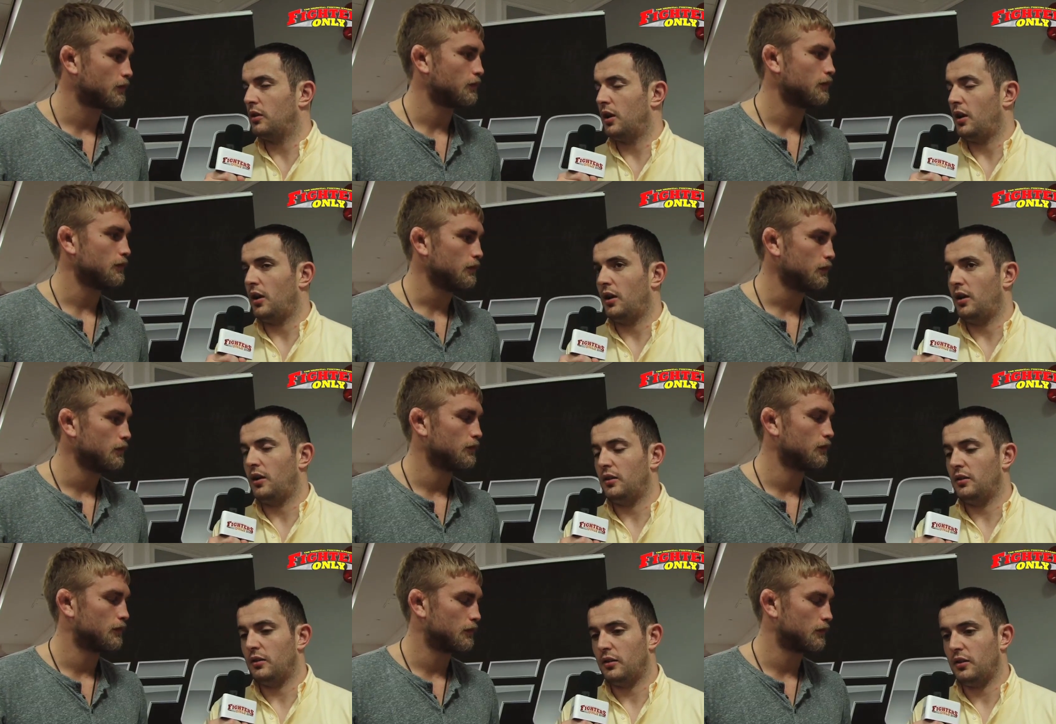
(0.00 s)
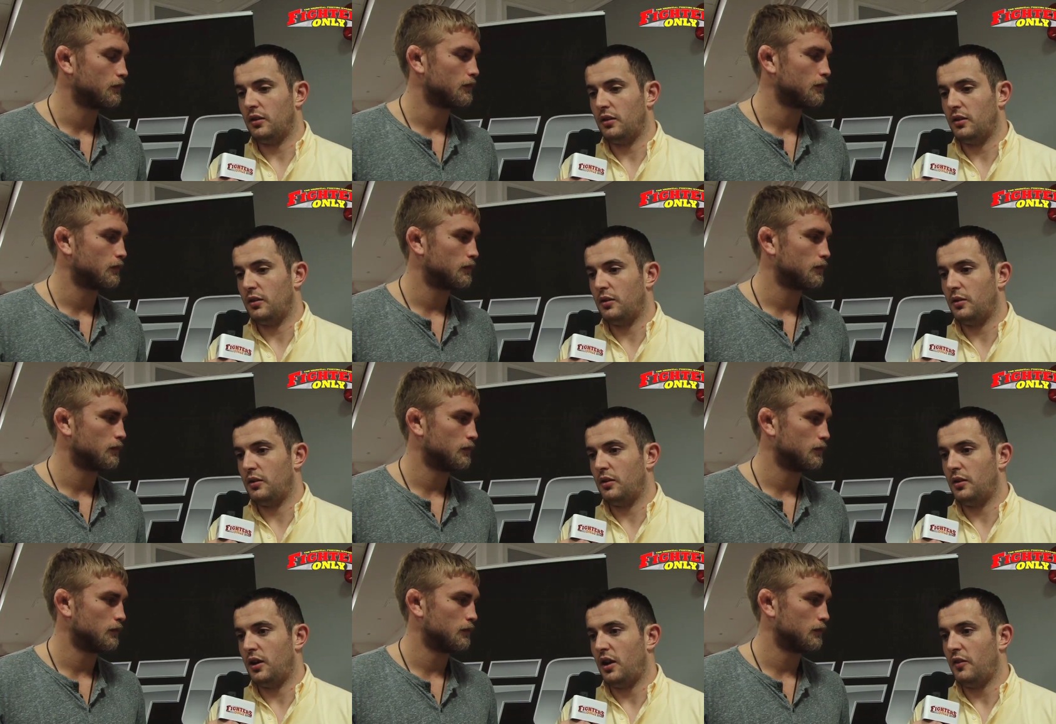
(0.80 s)
Speaker 1: and
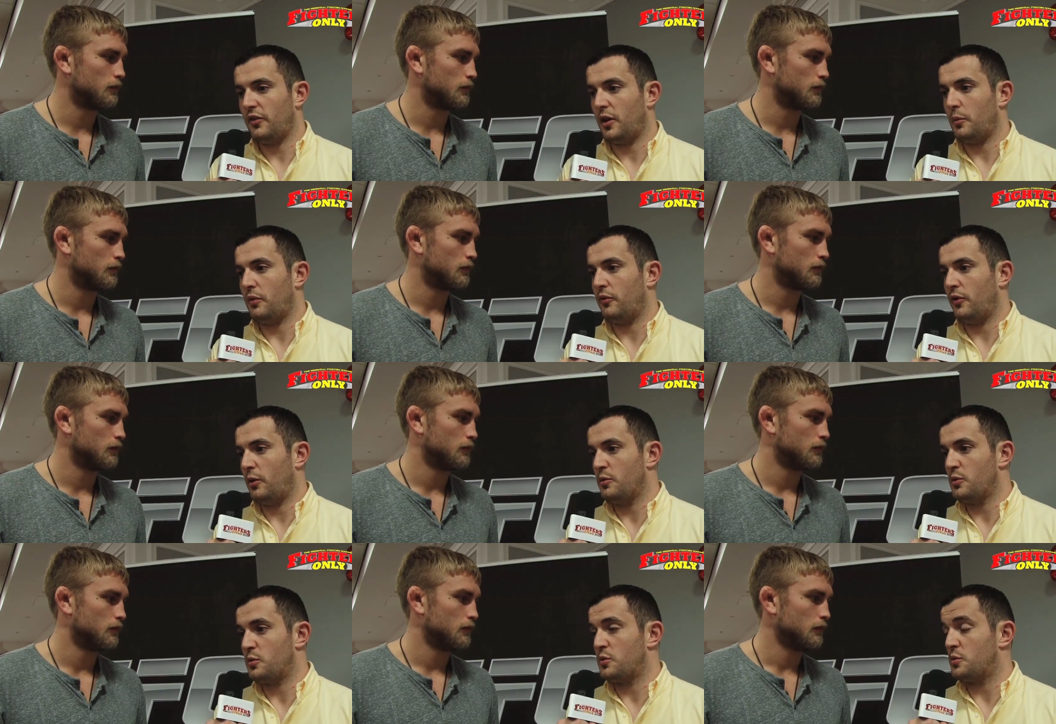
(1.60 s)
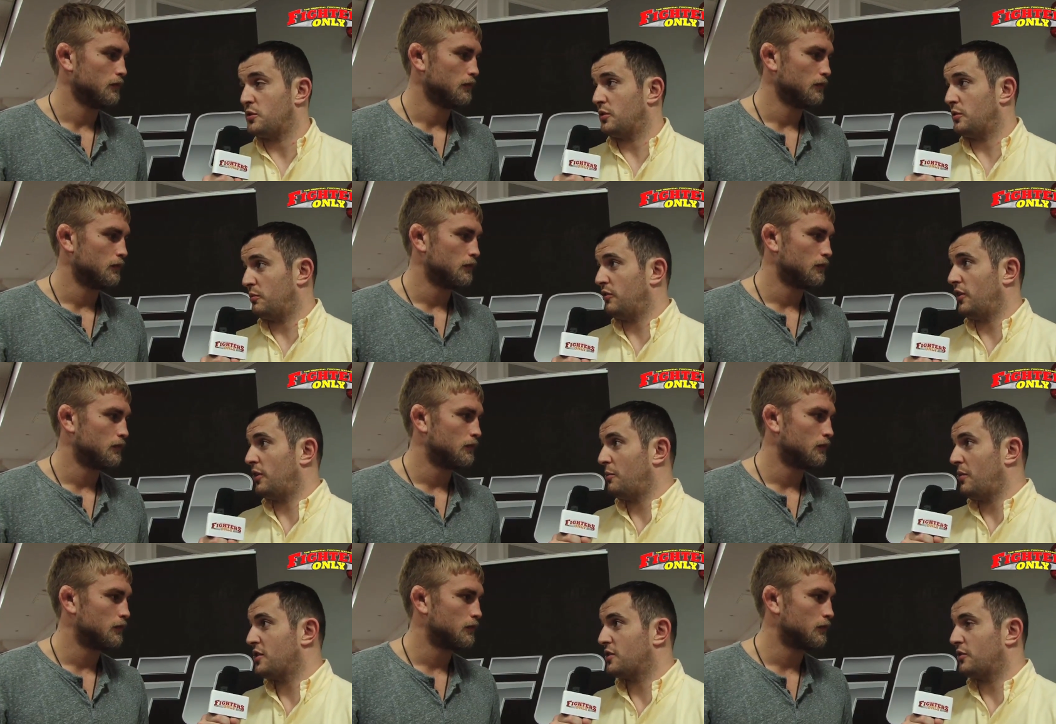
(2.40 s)
after that performance, which was a fairly
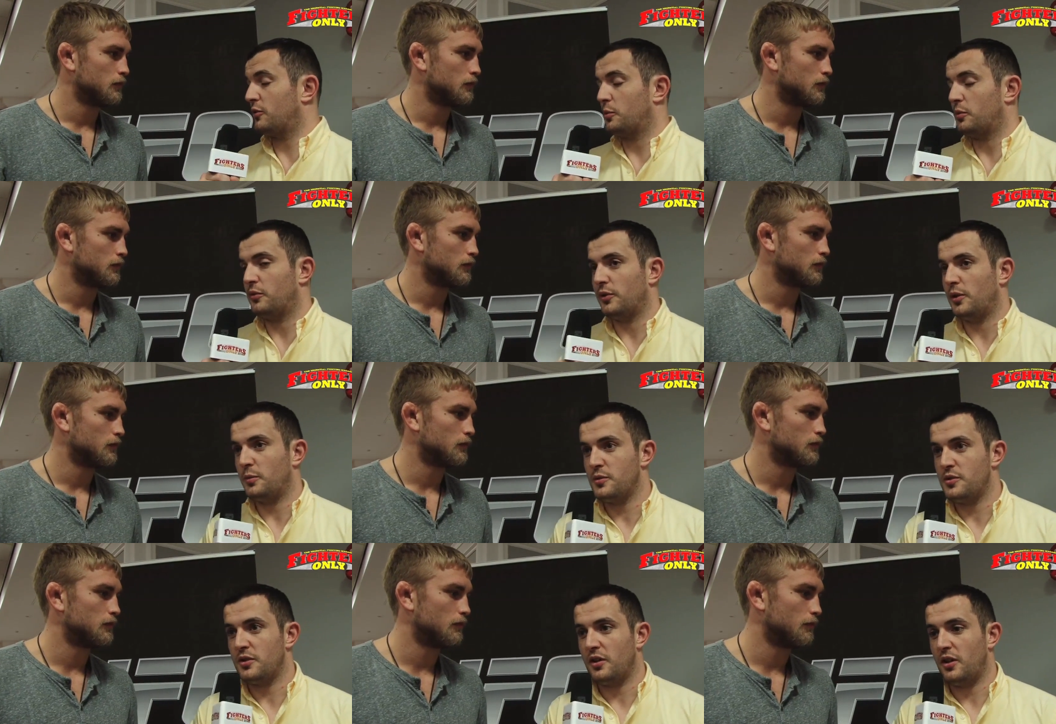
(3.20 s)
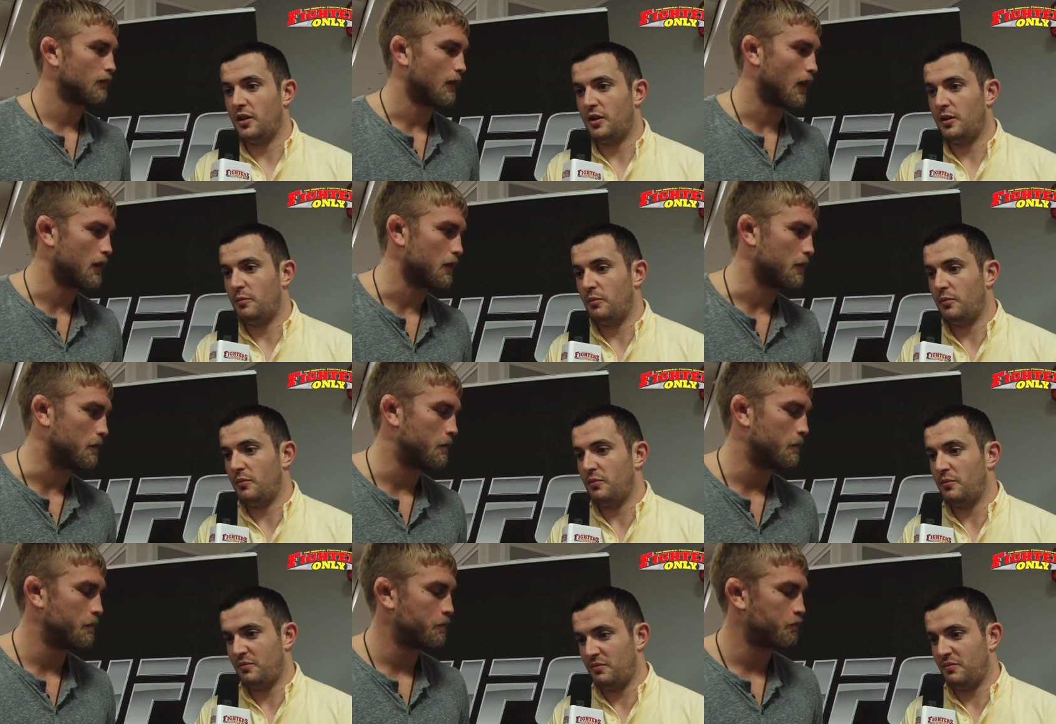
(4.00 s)
masterful performance, um,
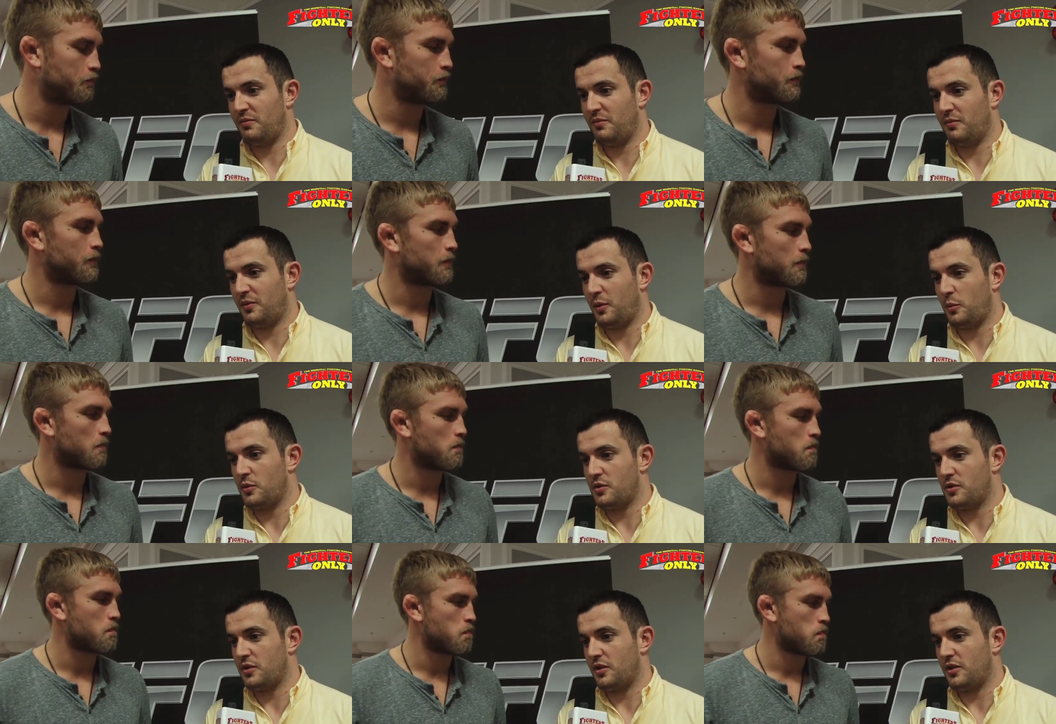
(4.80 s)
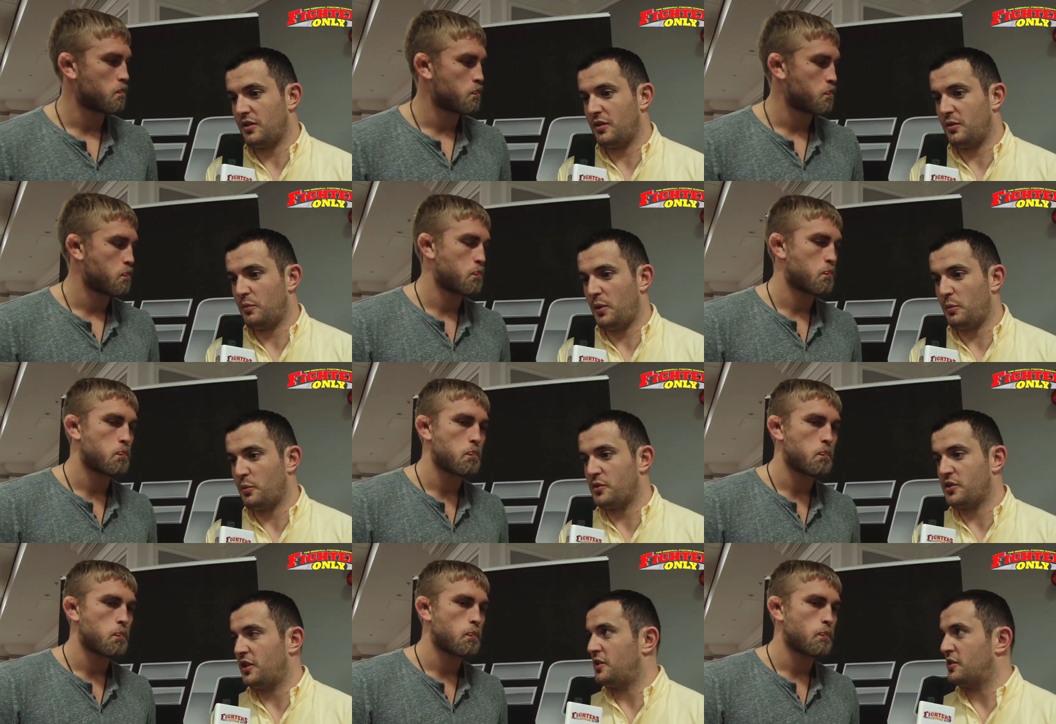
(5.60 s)
there was people
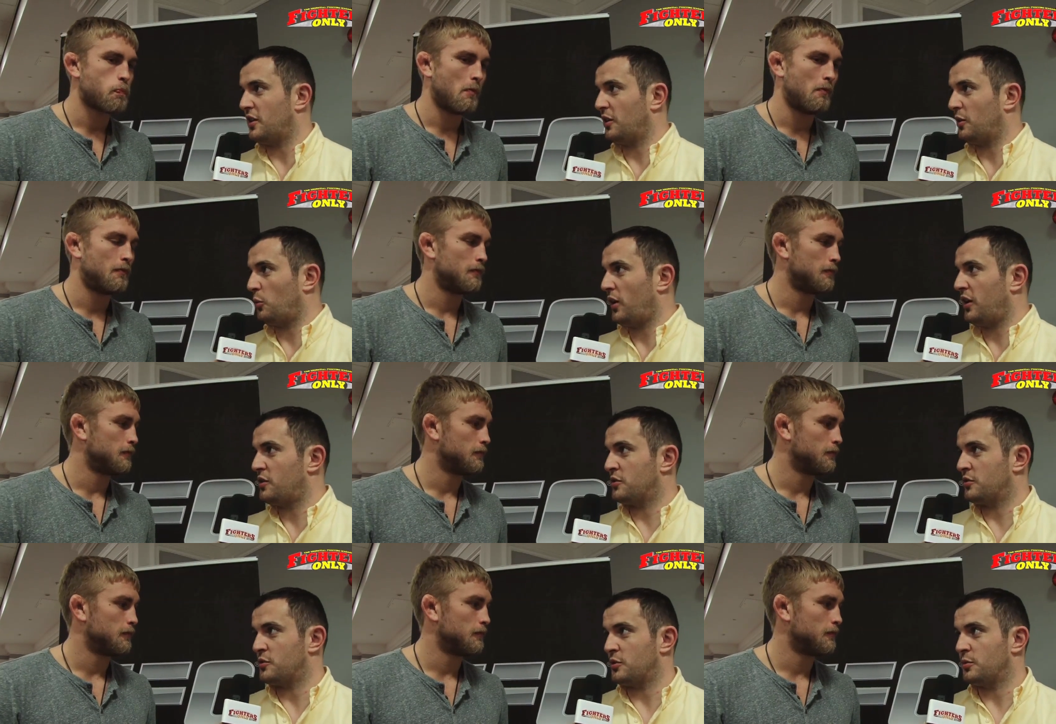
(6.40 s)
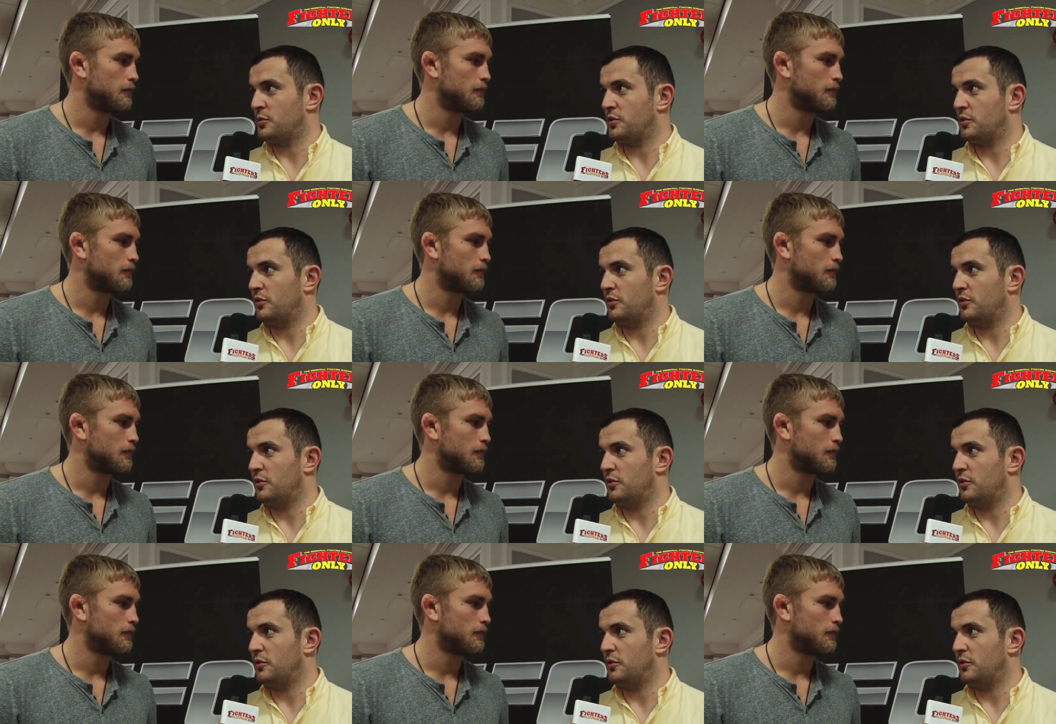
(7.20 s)
saying he's like the white Jon Jones.